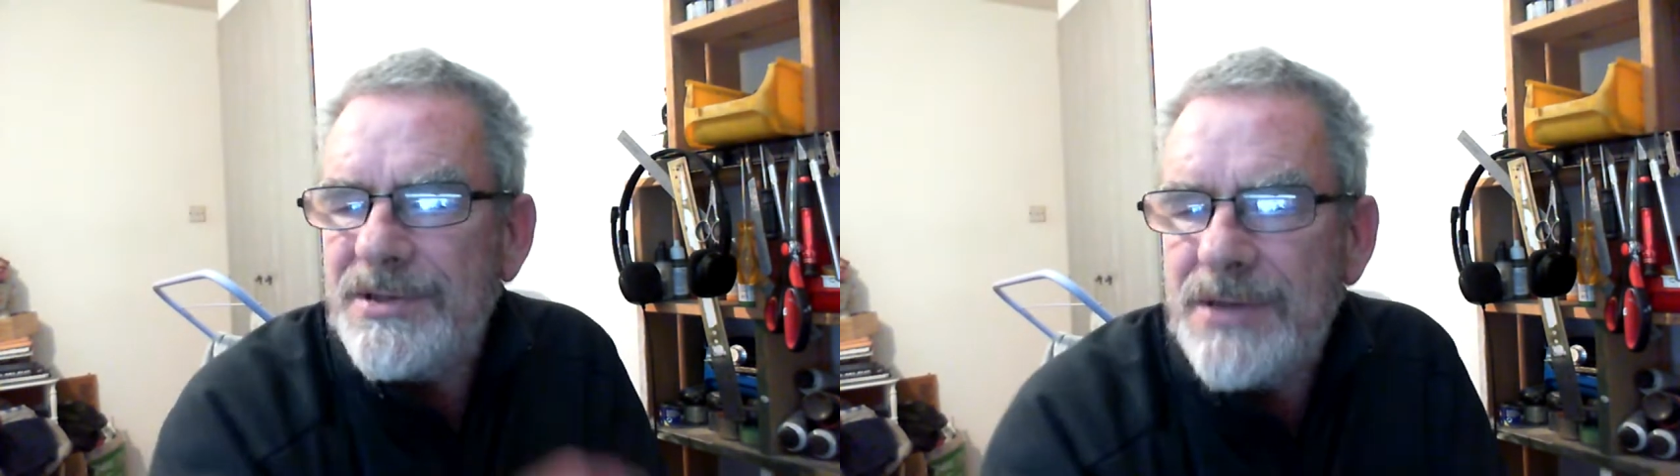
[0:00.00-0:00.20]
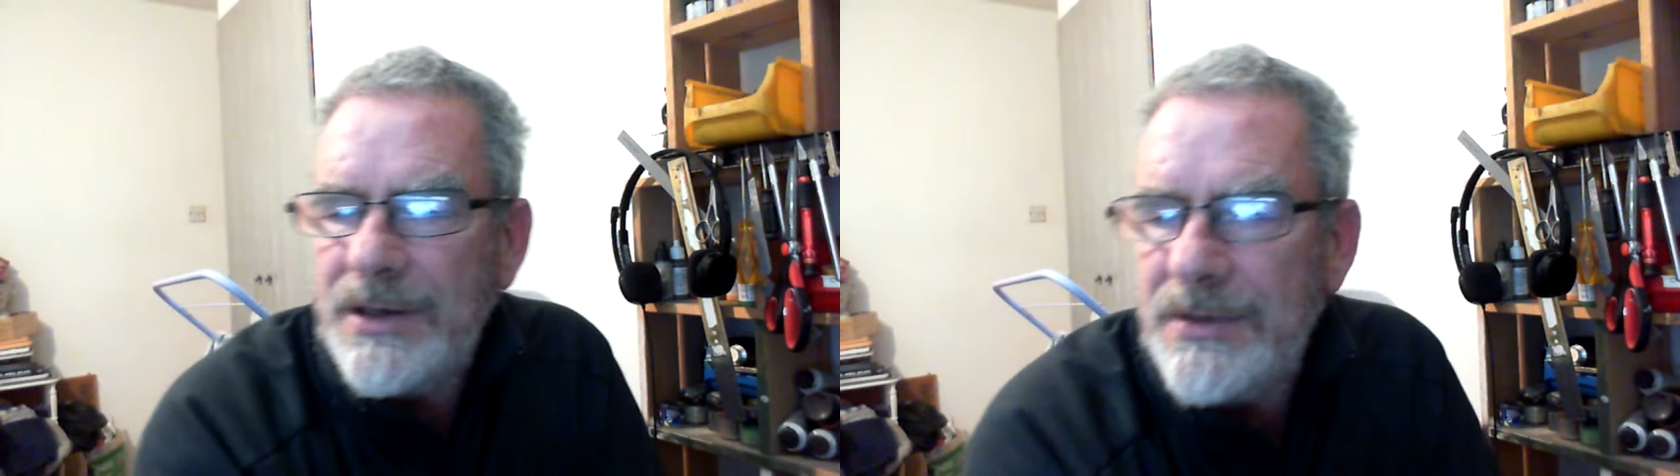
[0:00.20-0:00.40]

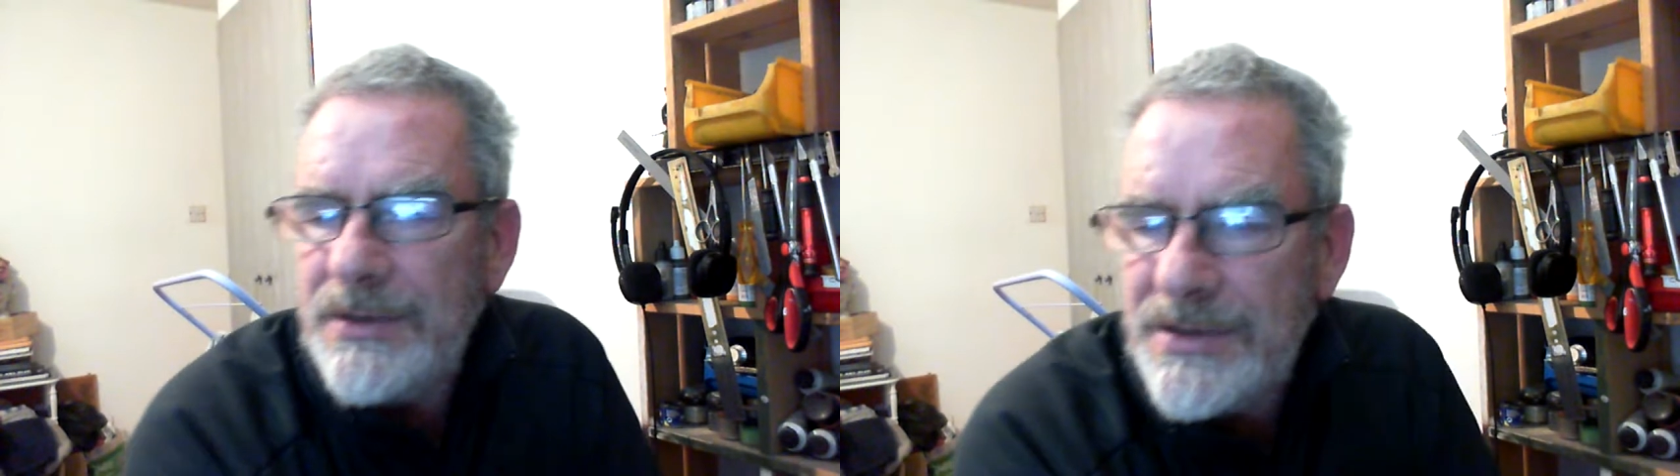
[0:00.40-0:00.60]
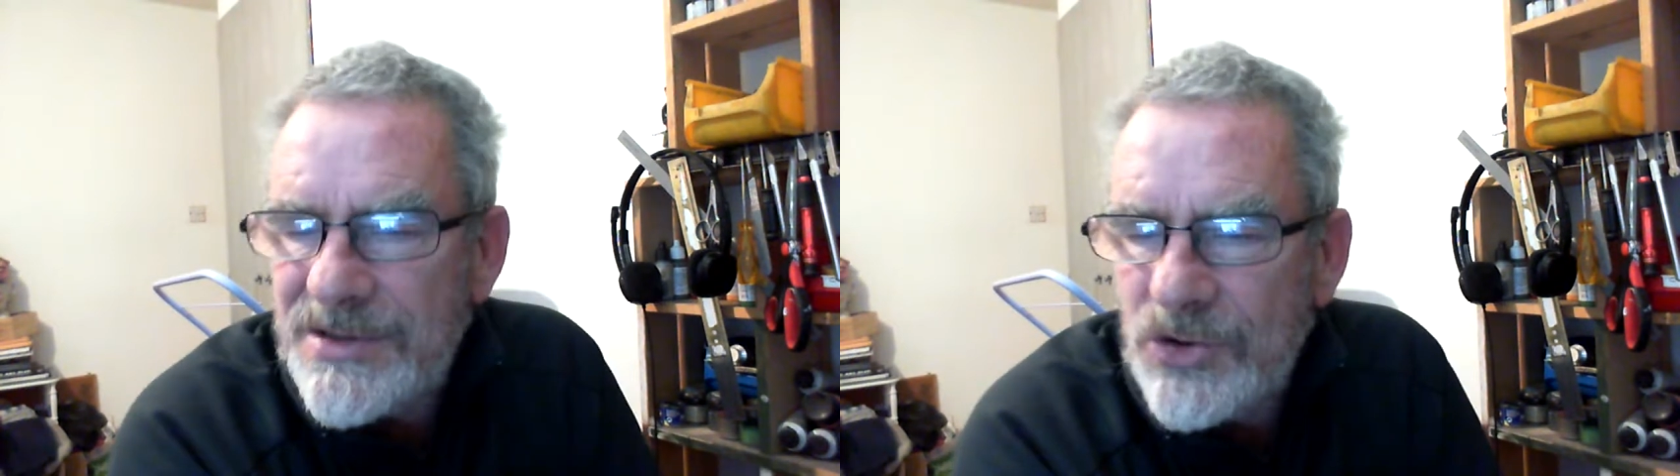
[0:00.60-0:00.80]

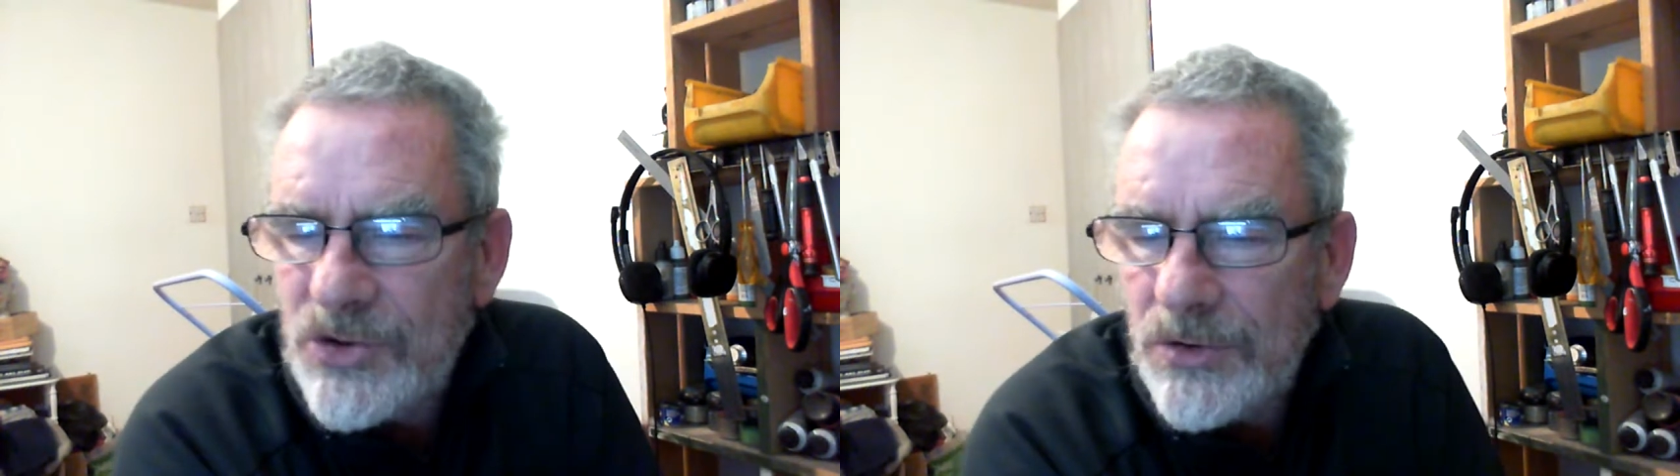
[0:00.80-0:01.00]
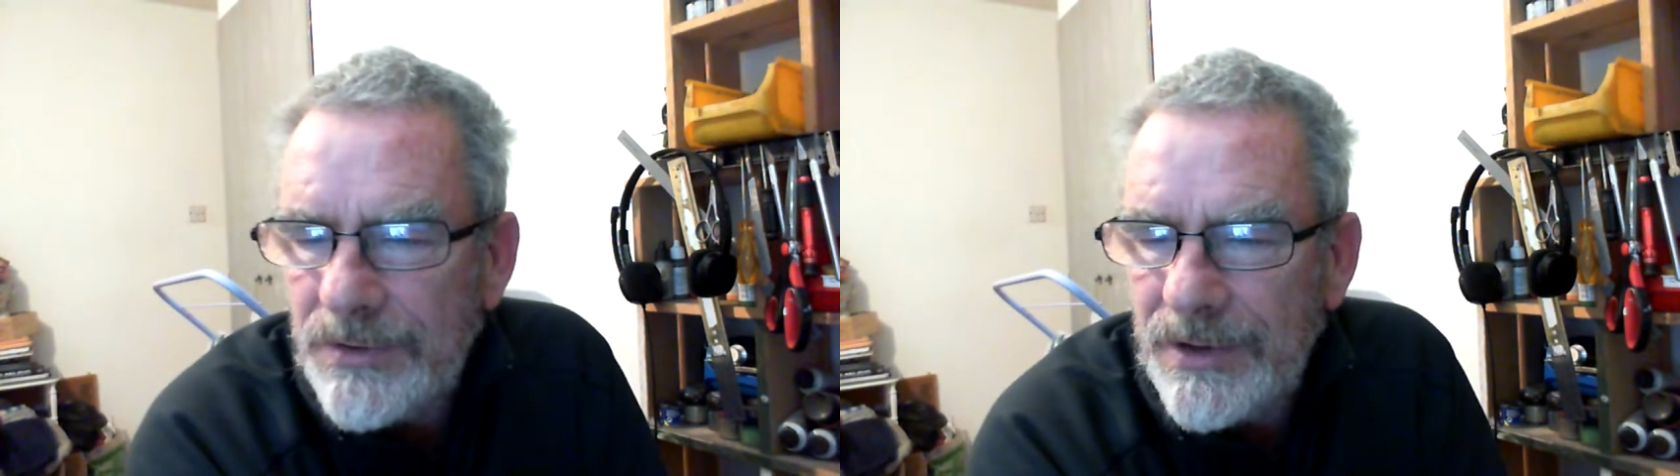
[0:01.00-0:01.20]
this
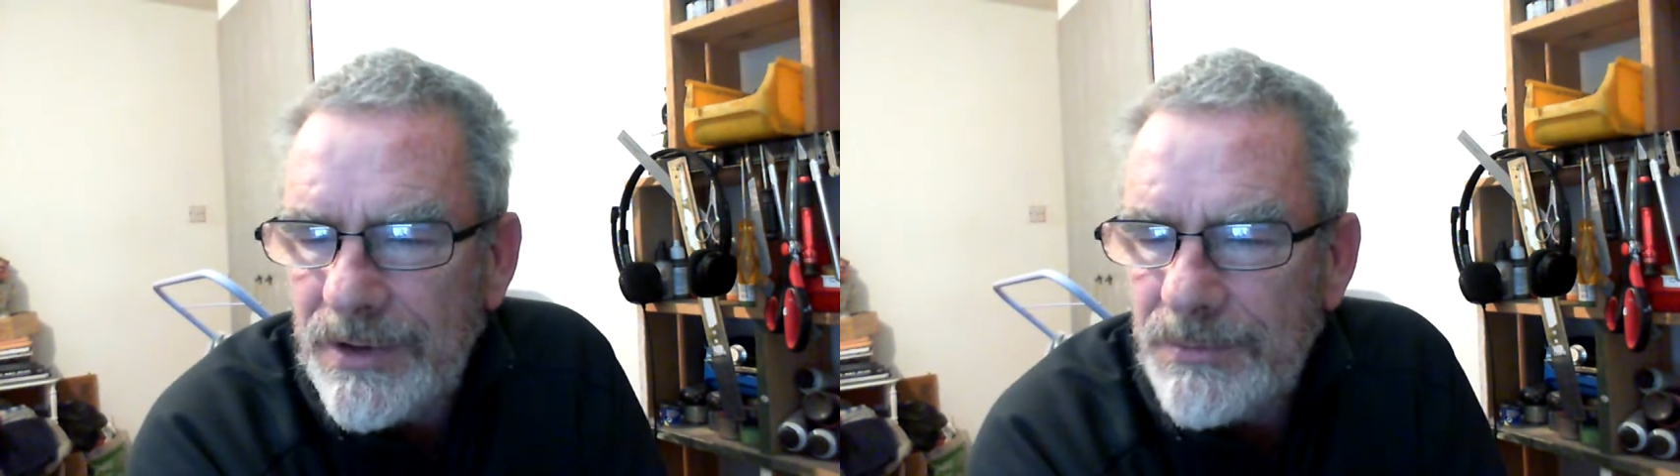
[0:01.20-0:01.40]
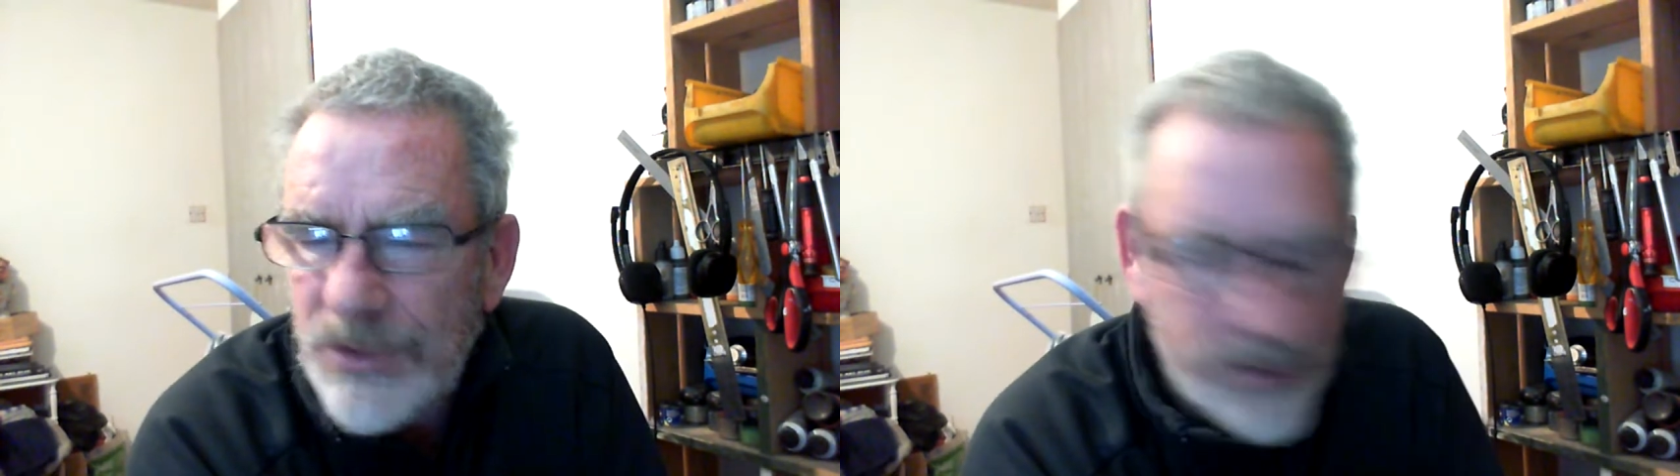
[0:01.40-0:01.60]
Stug that
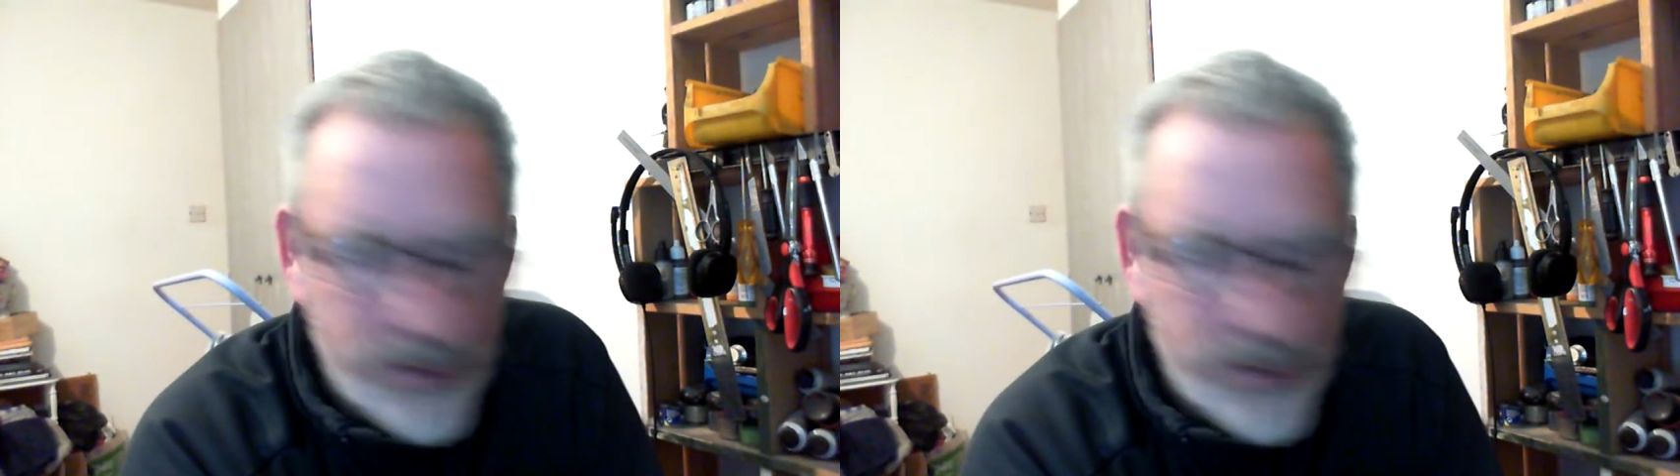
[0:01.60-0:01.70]
I'm doing.